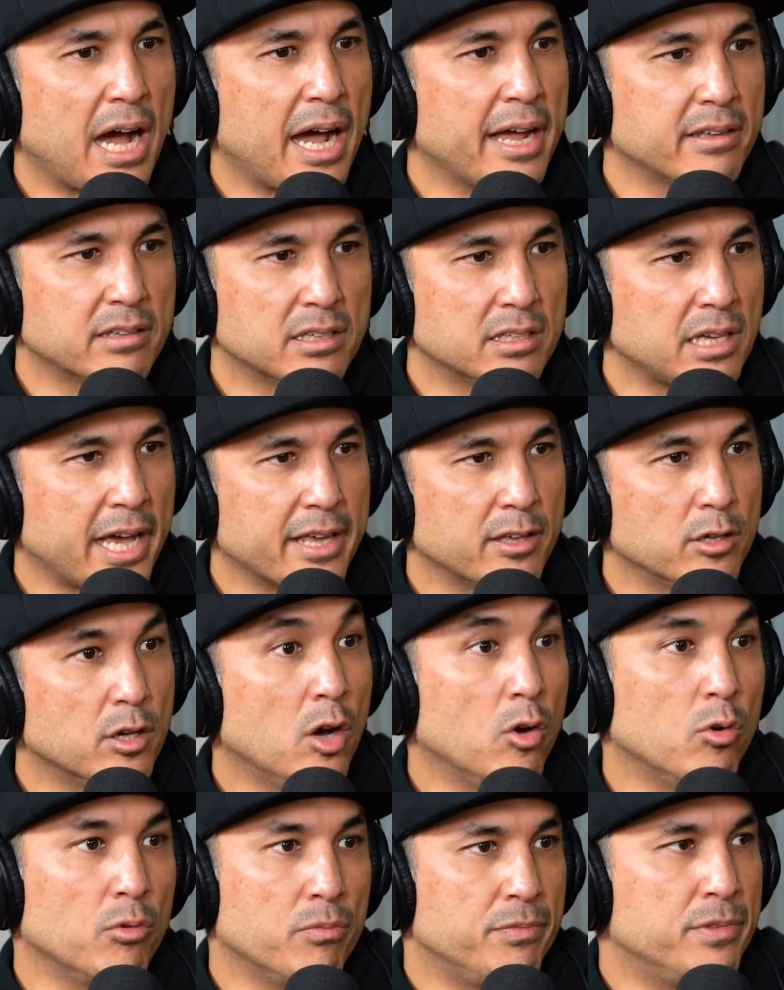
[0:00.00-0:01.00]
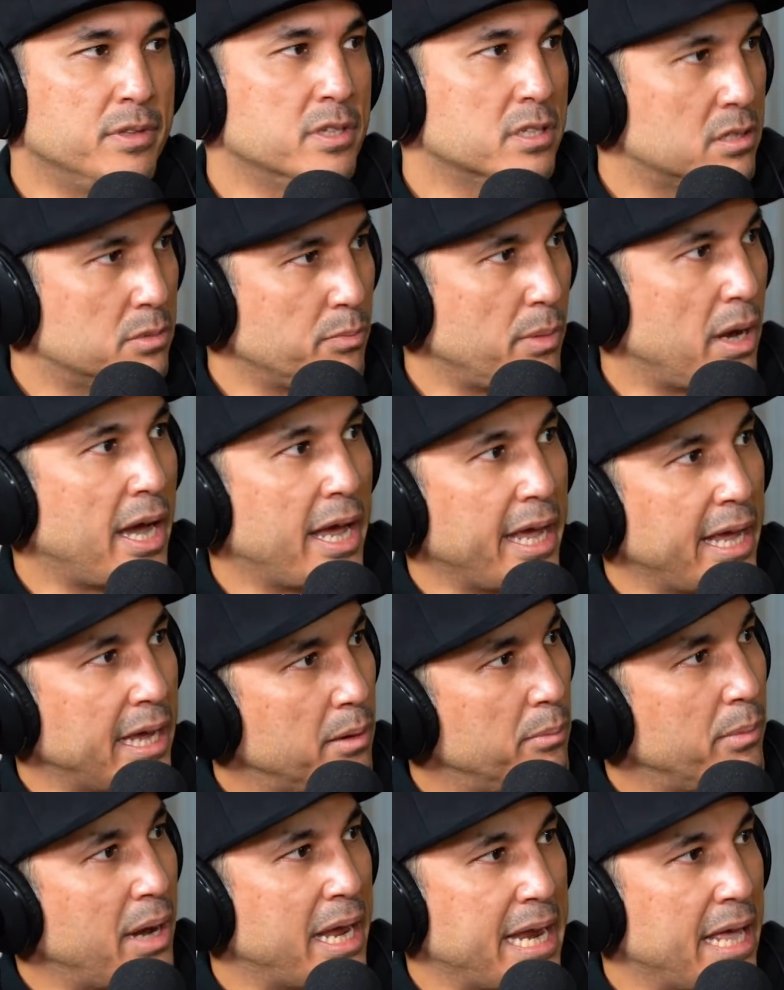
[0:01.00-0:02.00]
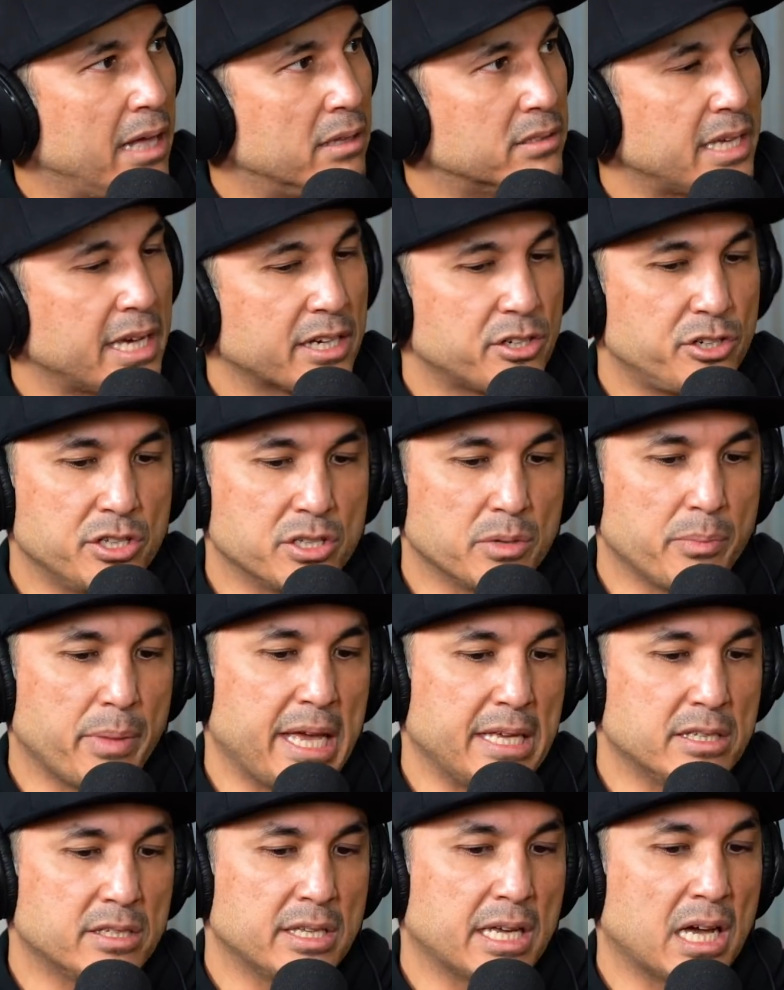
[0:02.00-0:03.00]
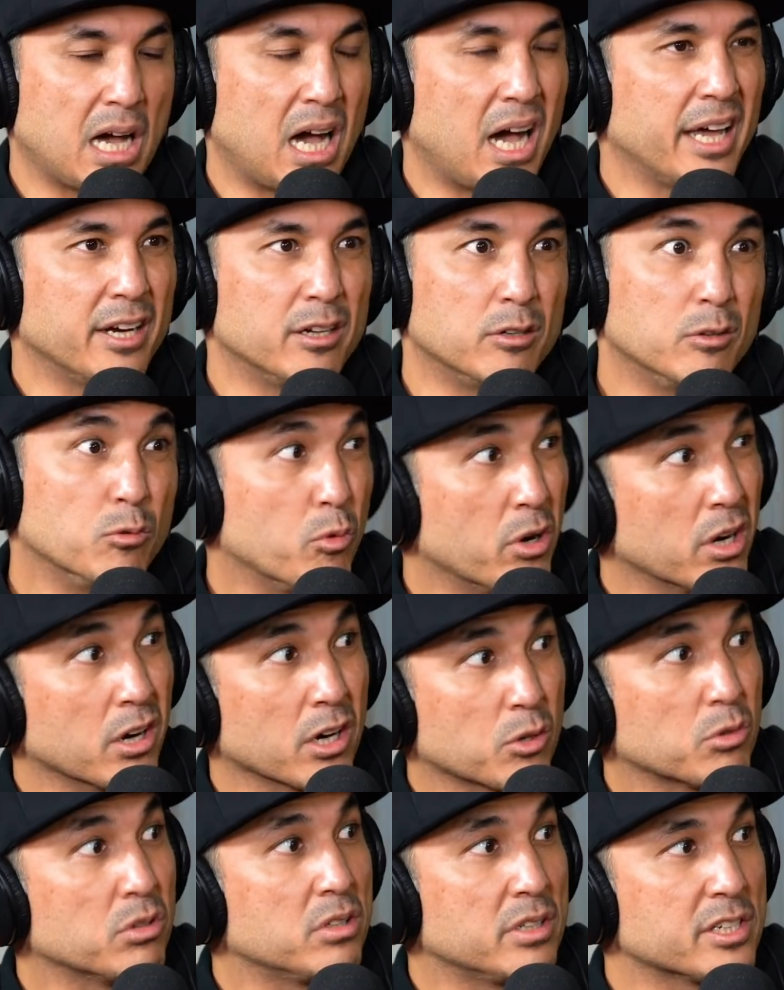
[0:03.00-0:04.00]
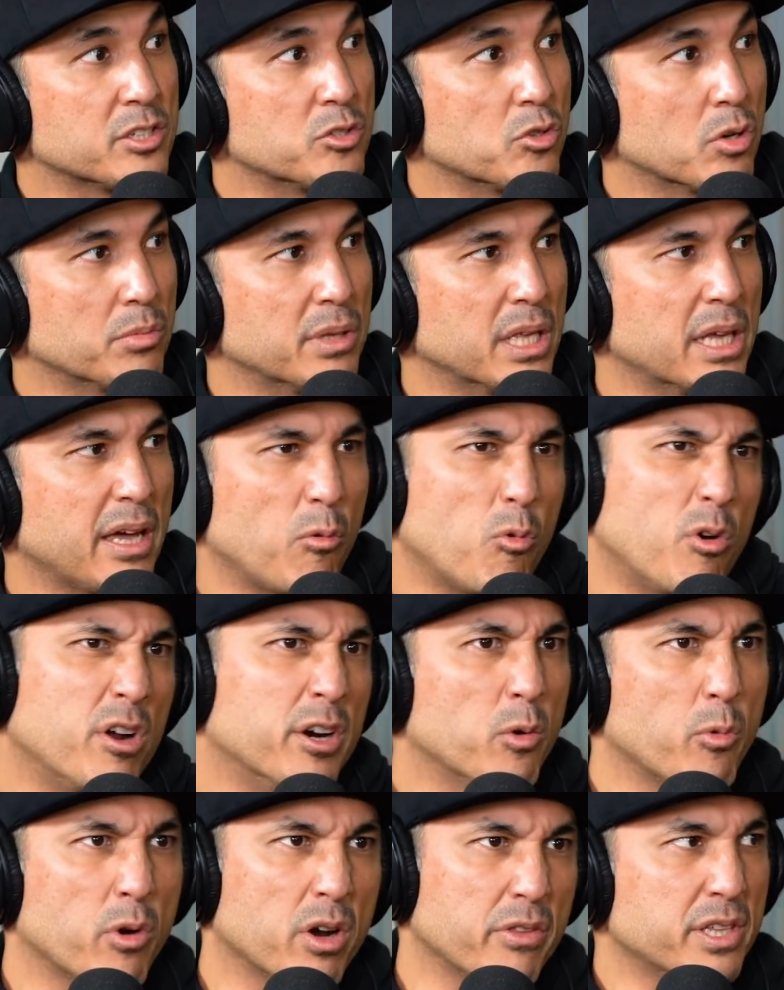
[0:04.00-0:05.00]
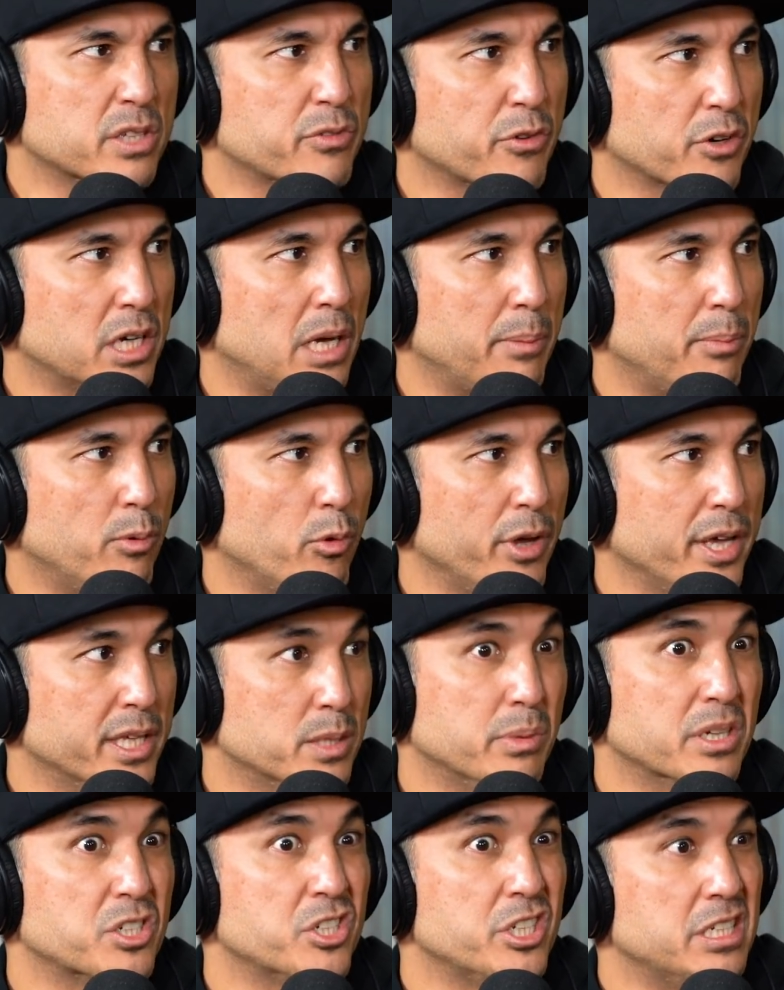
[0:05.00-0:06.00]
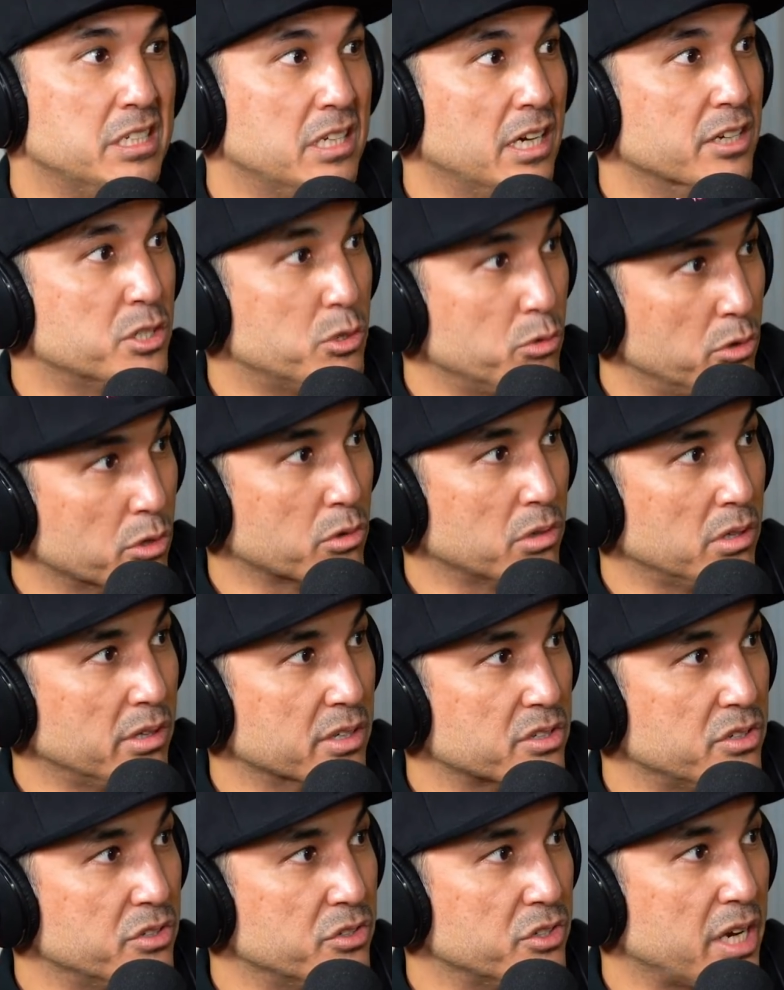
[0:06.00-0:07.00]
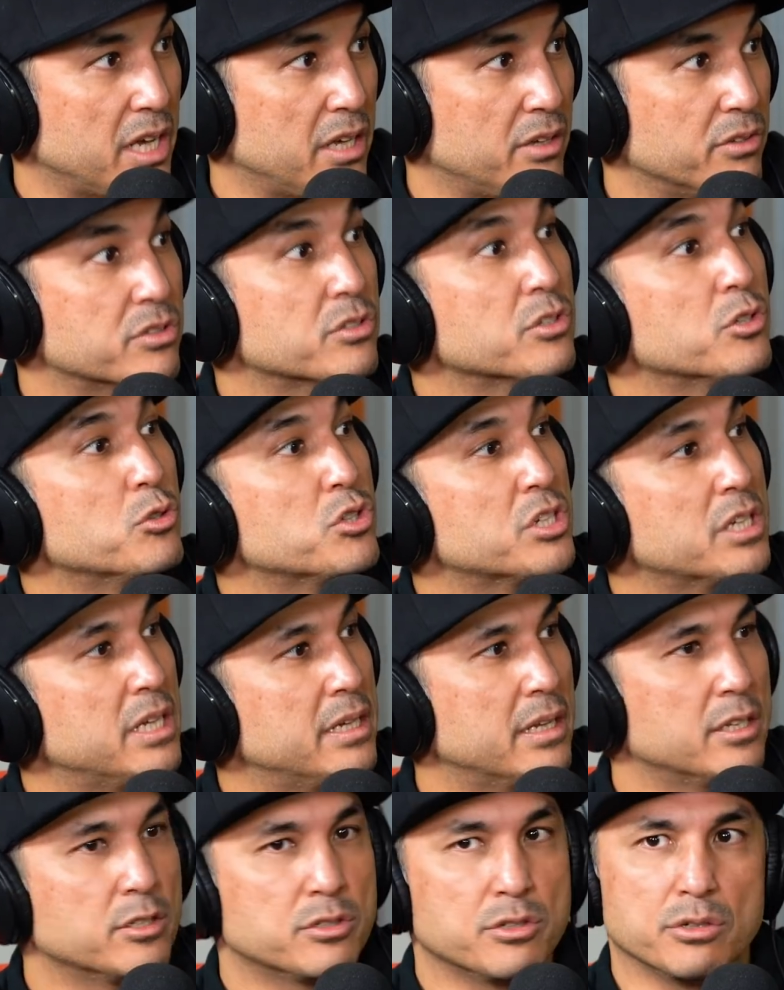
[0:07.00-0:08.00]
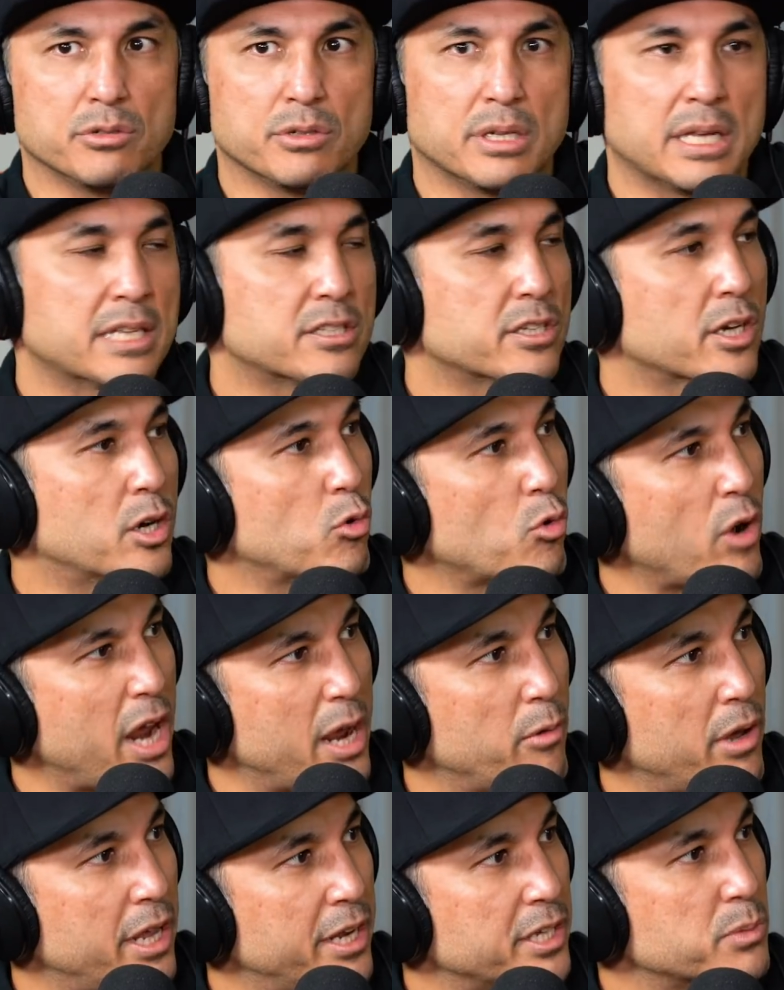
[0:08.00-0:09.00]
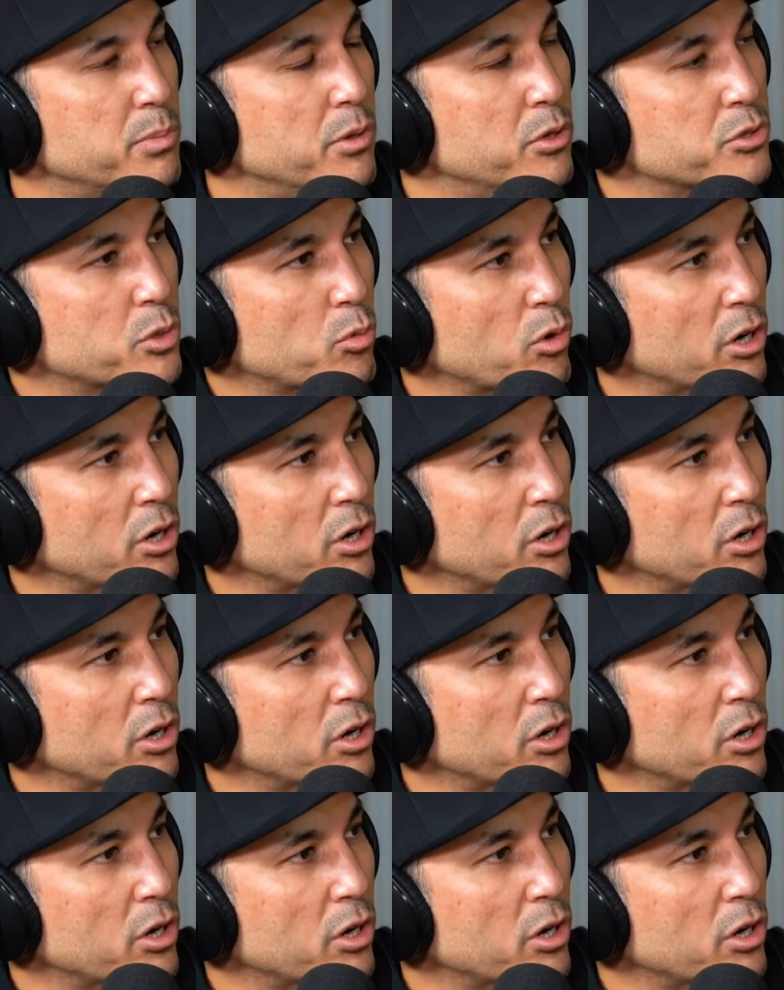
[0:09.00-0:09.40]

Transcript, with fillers: I, I, oh, this is my, my nail tech. She's amazing. I don't wear acrylics normally. I wanted to wear these for a couple weeks, but she does do acrylics and gels. Yeah. You should, dude, it's a great way to expose yeah.